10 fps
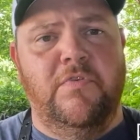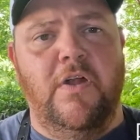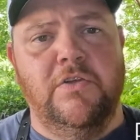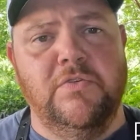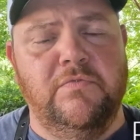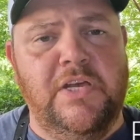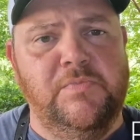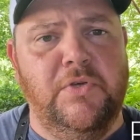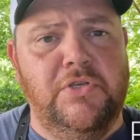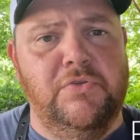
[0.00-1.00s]
follow us on
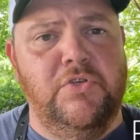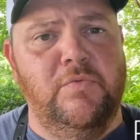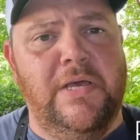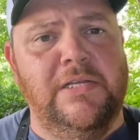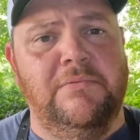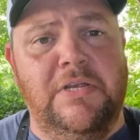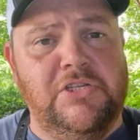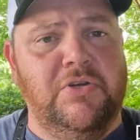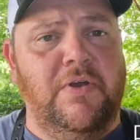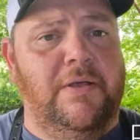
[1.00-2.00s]
Facebook, YouTube, and
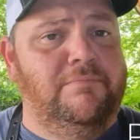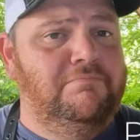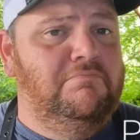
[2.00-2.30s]
Instagram.